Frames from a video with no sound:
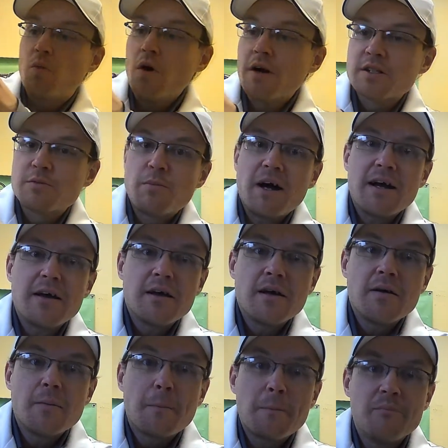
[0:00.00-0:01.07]
by
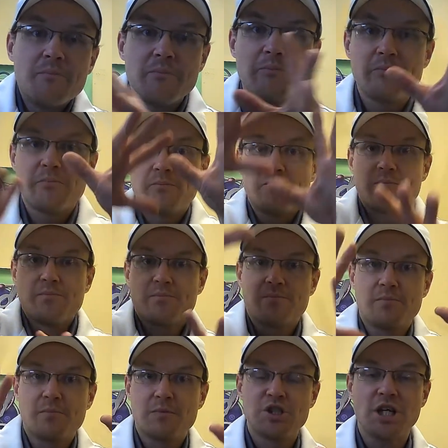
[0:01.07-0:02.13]

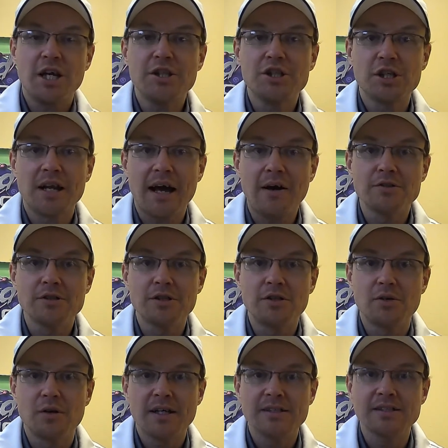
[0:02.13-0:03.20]
changing altitude.
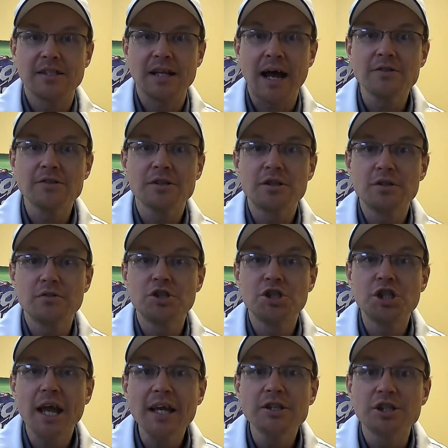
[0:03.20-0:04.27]
As the altitude
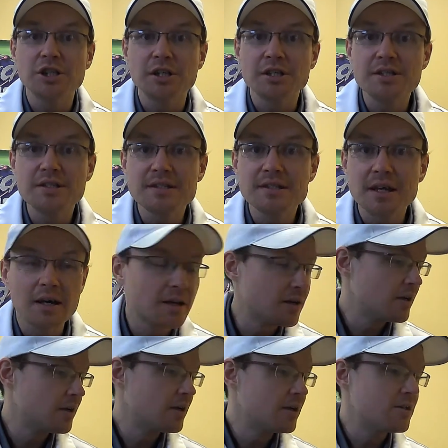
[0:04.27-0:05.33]
changes,
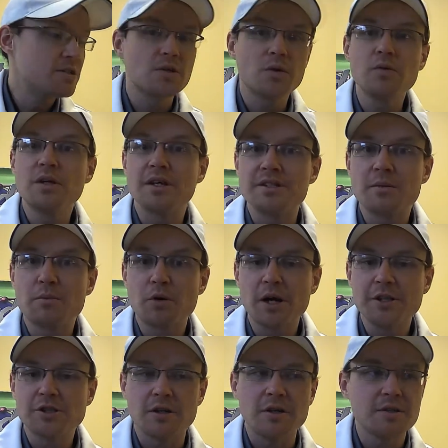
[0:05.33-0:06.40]
so does the
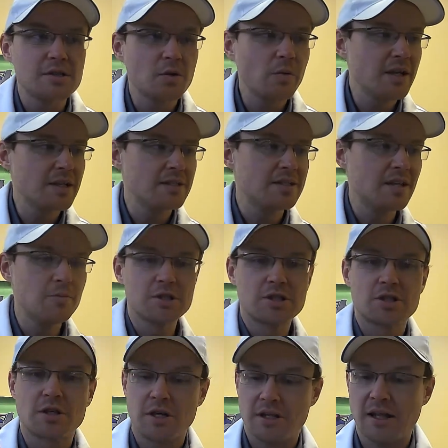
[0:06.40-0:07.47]
pressure. So we can
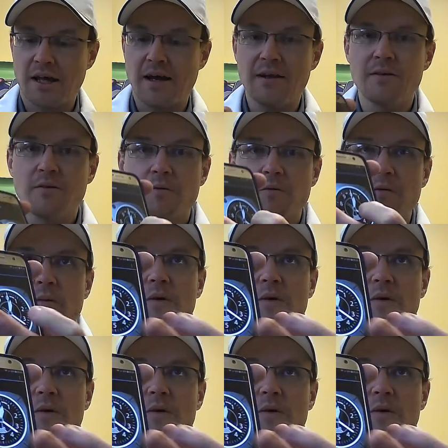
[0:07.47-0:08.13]
demonstrate that with an